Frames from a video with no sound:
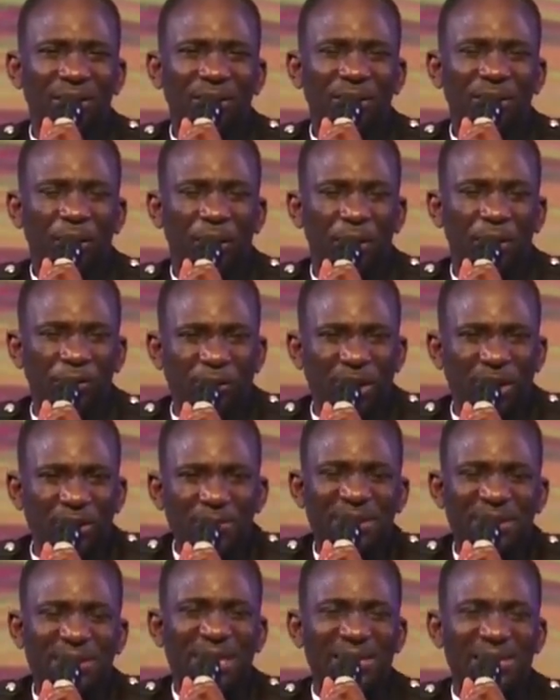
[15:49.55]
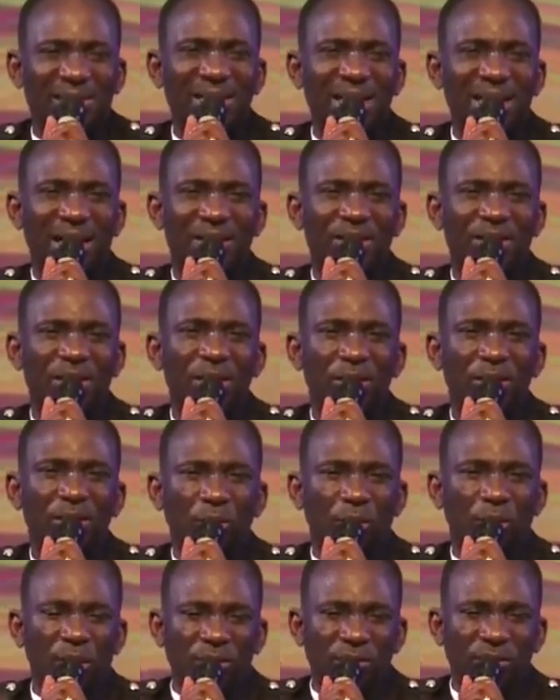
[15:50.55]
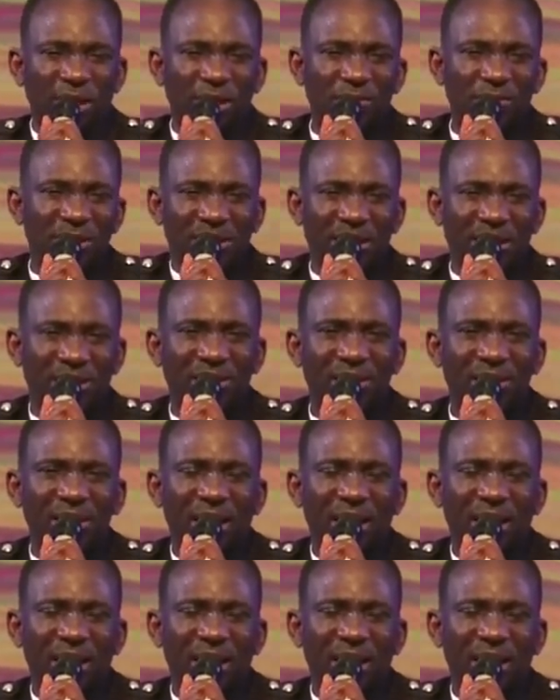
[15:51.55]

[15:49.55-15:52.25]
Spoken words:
100 meters dash, 200 meters,